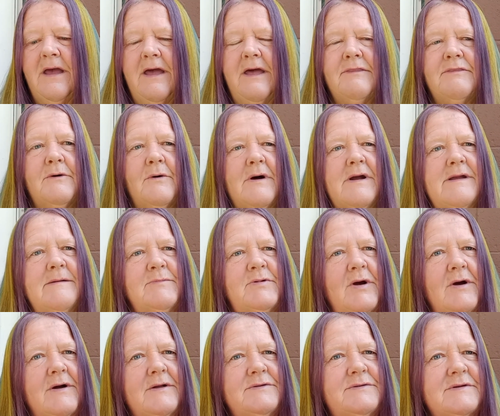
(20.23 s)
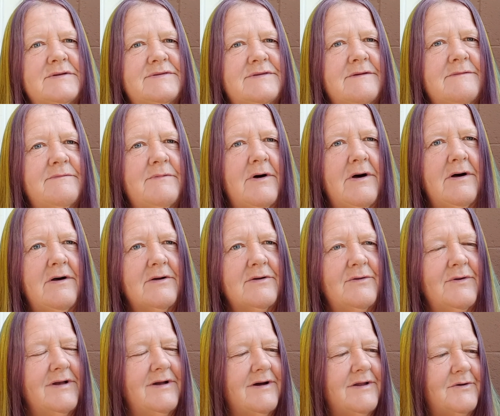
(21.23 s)
And though I am conscious of all
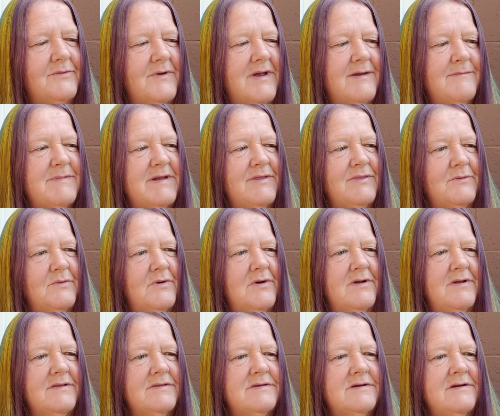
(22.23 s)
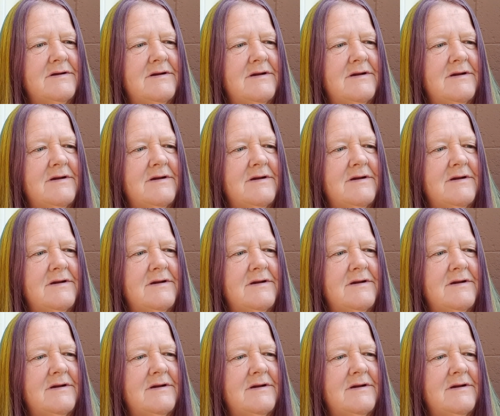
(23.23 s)
going on around me in the world,